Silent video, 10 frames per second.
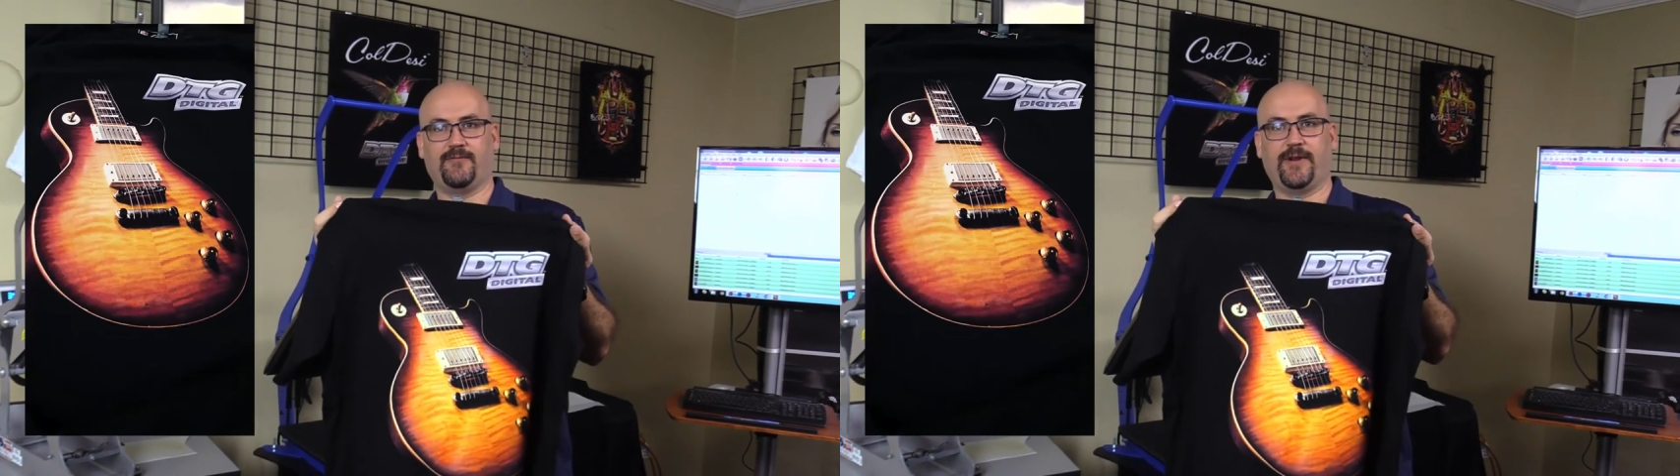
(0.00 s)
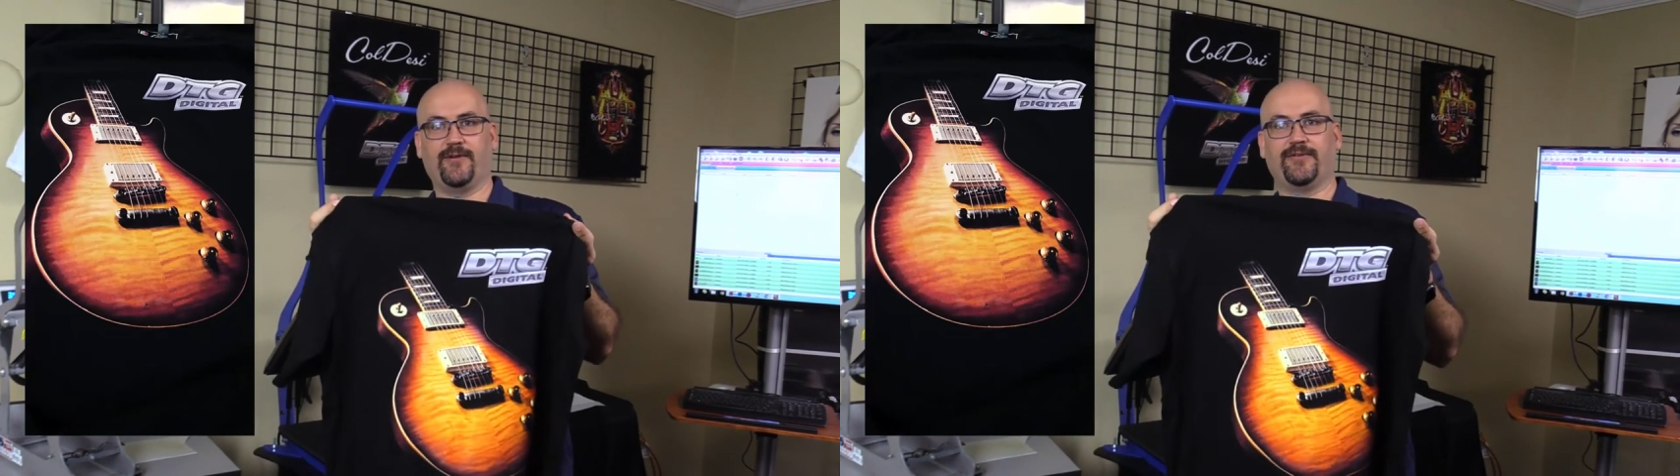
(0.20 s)

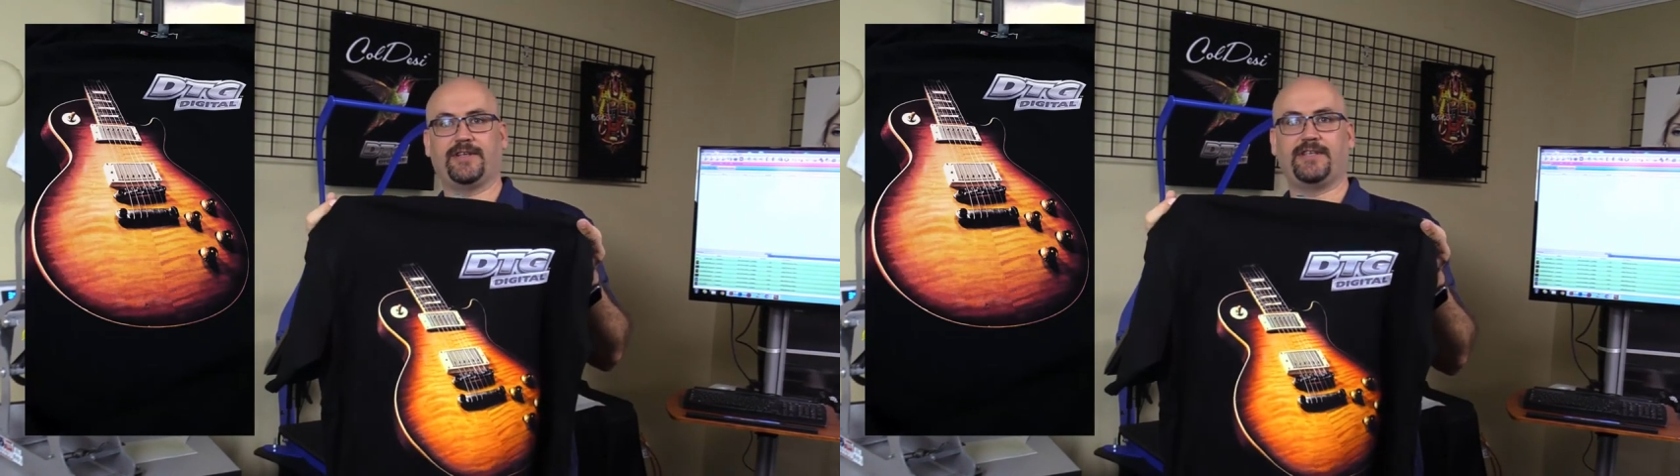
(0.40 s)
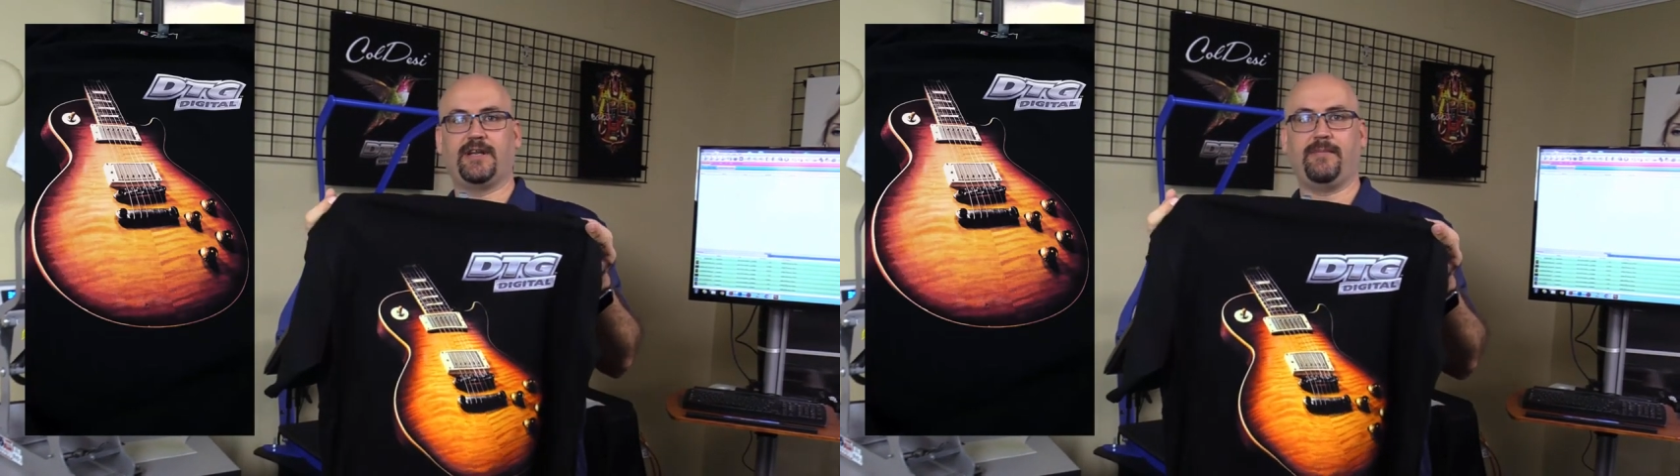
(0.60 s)
we don't
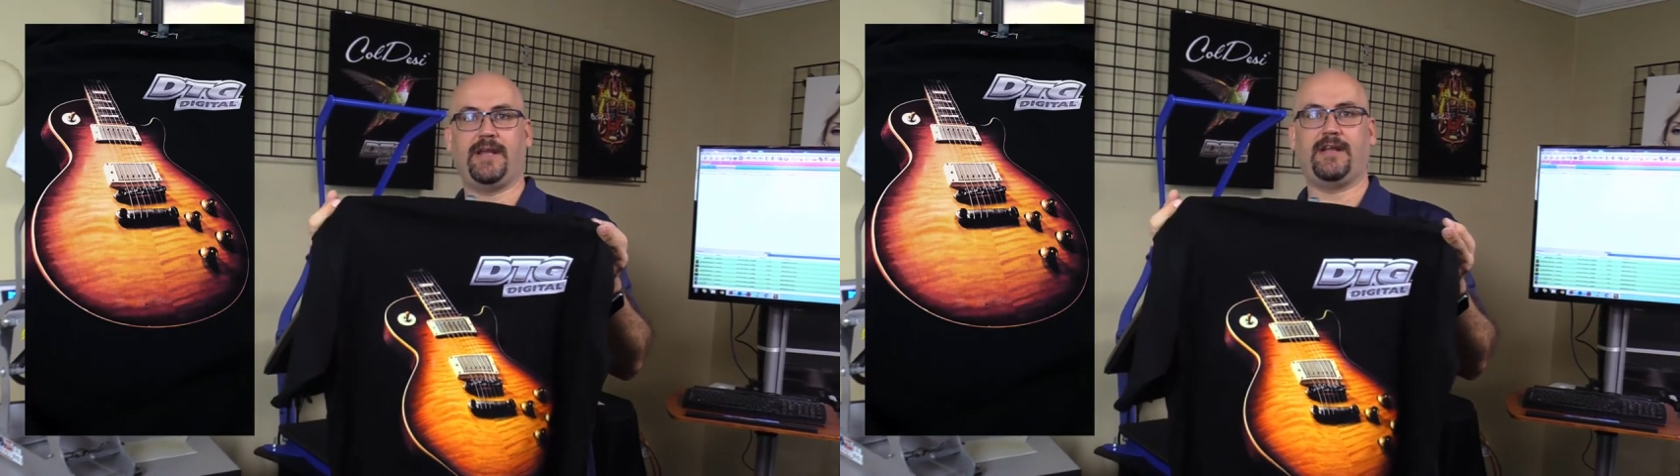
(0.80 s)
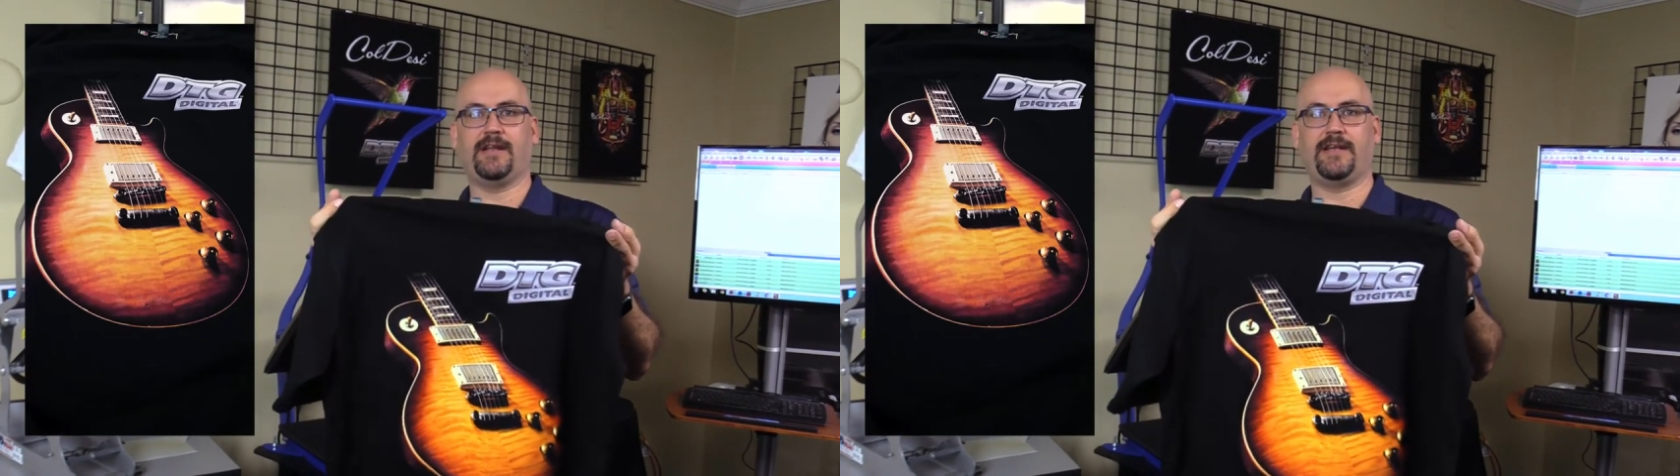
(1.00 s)
touch it
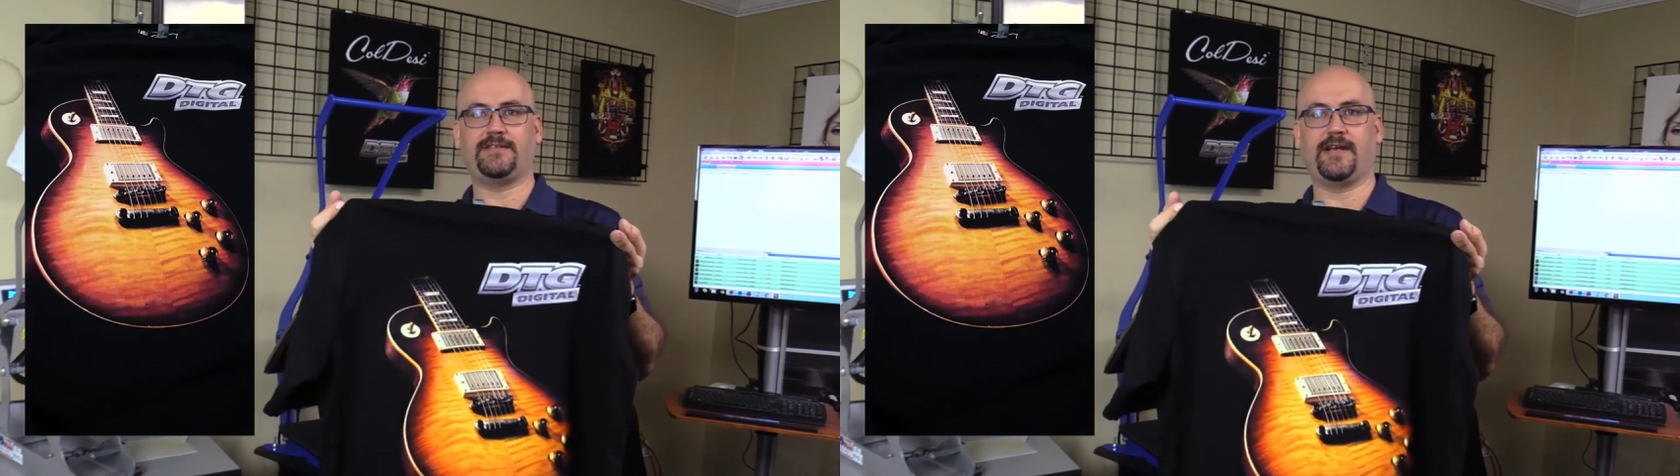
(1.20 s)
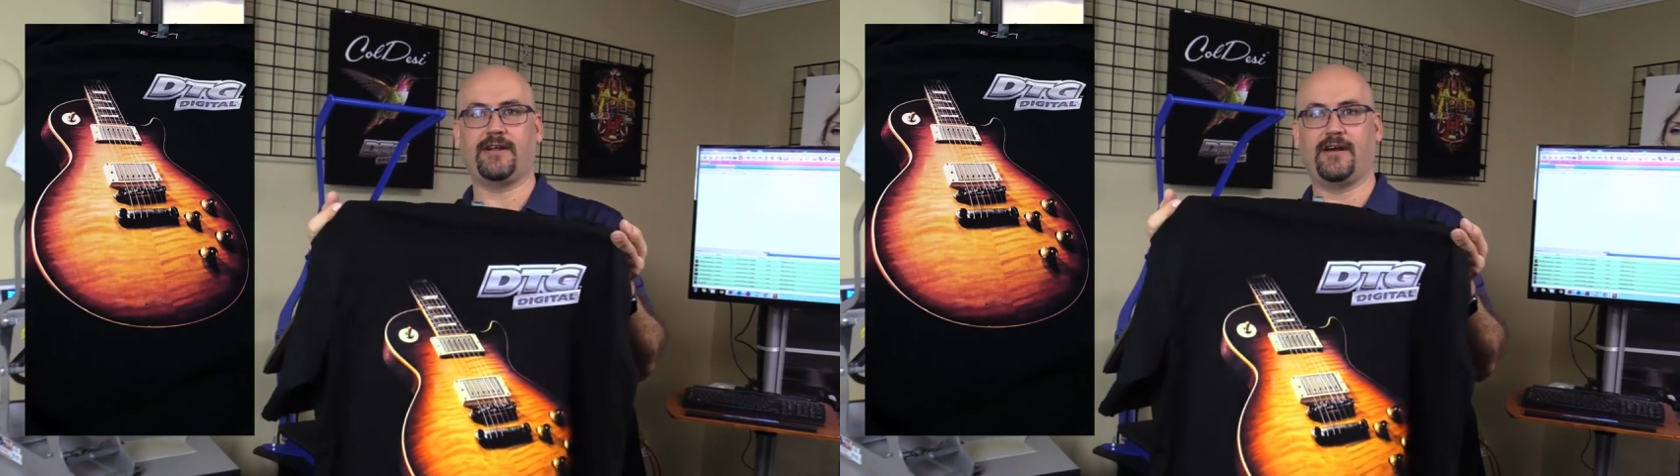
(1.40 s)
immediately,
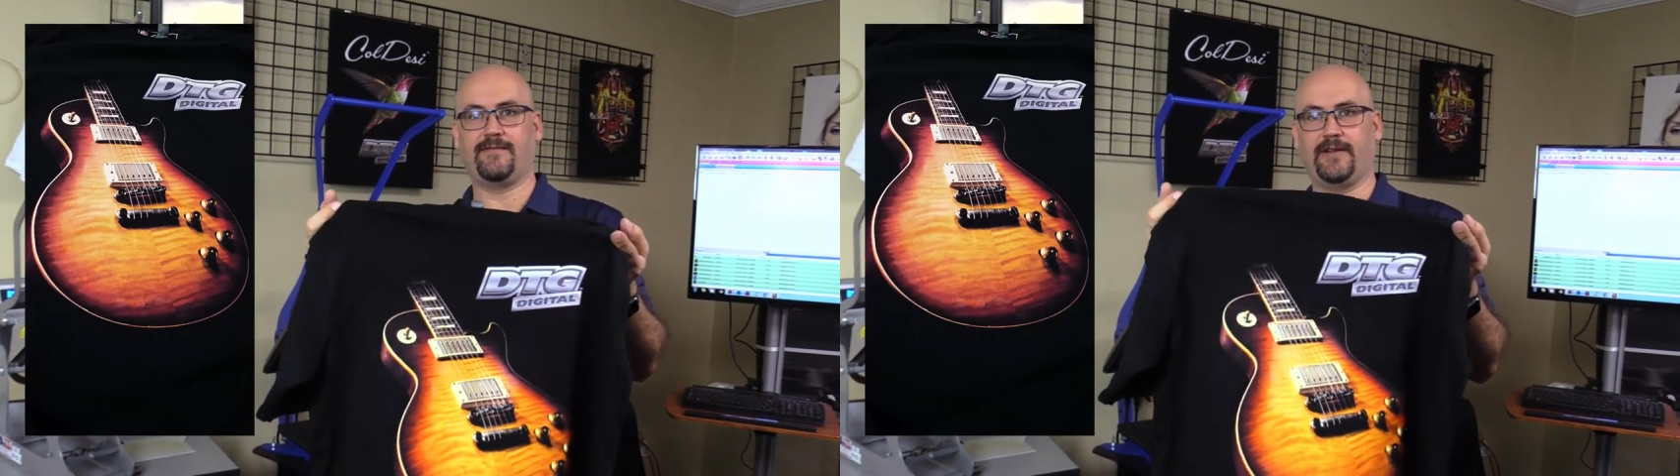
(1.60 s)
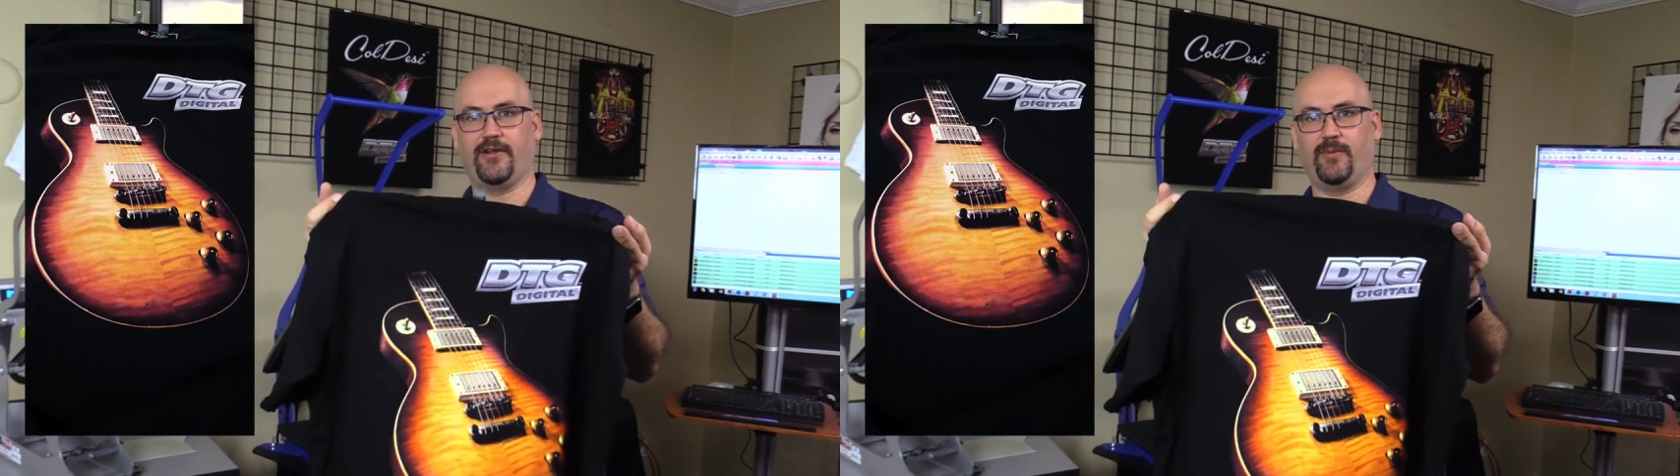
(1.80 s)
shake it
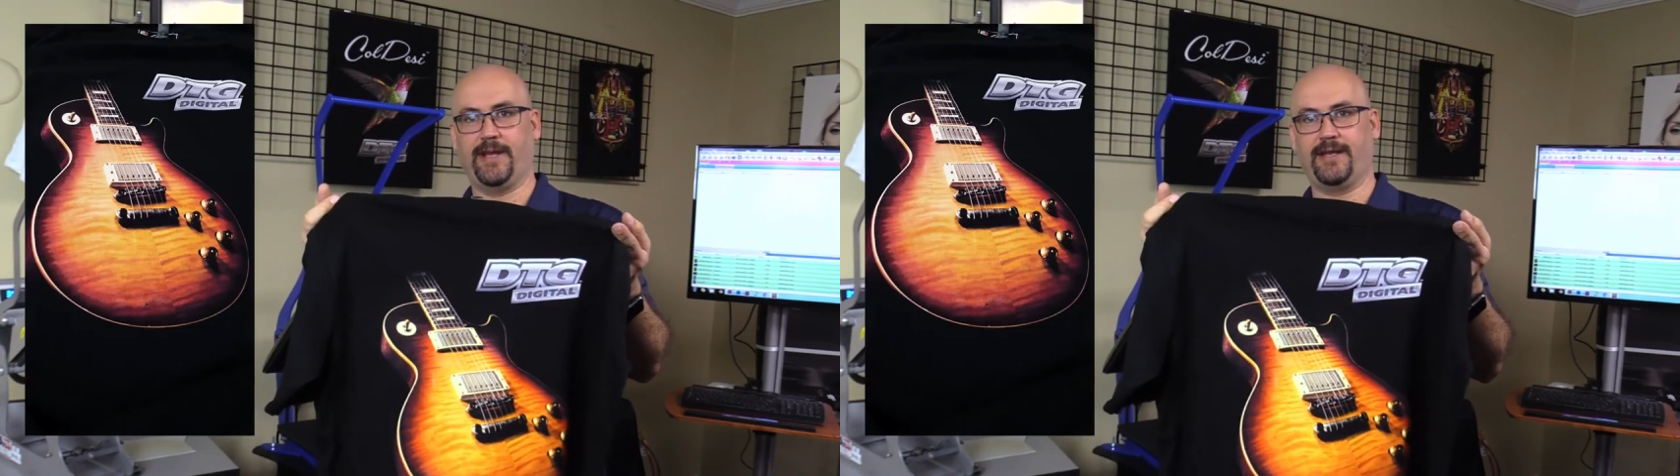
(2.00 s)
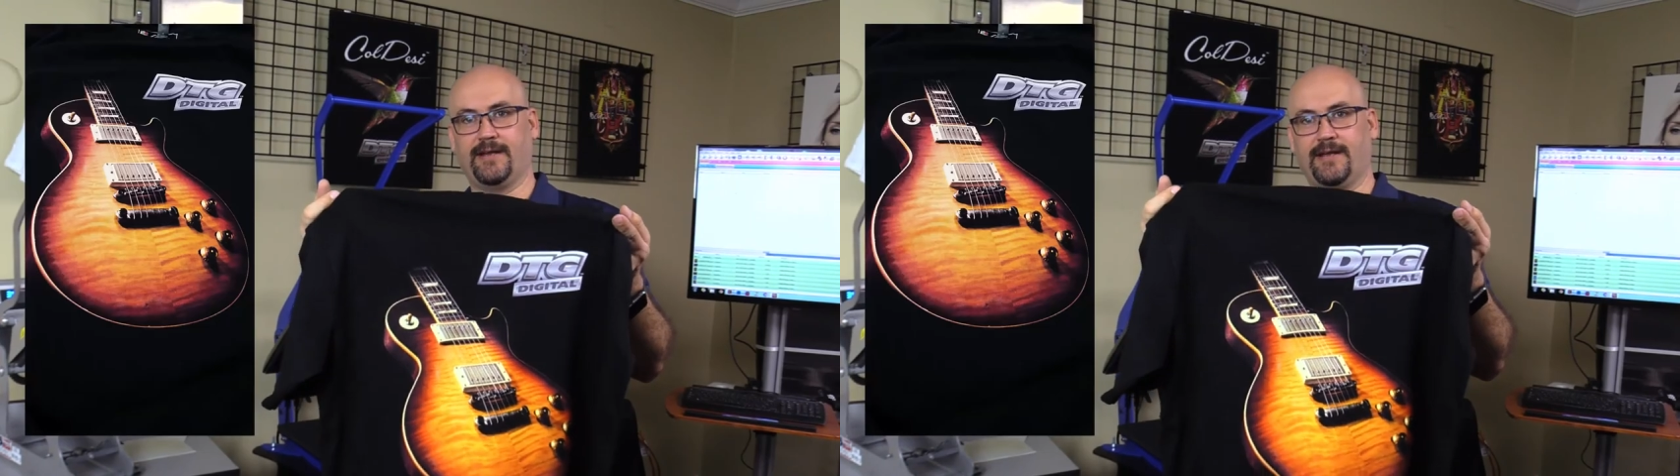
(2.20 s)
off a little
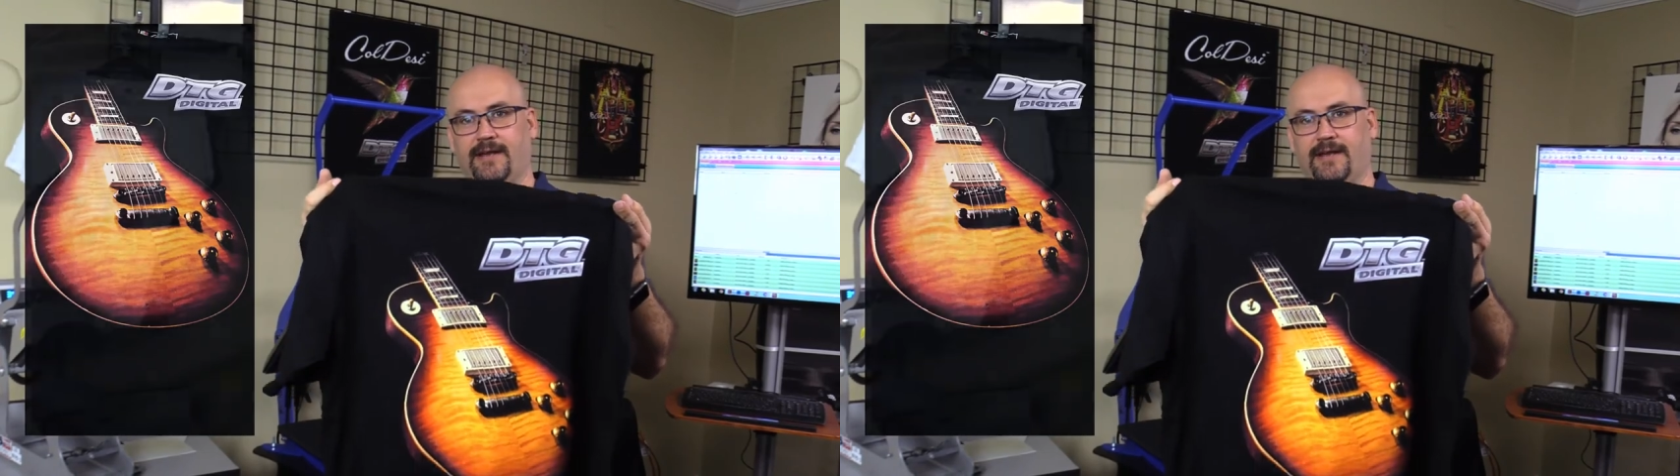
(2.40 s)
bit.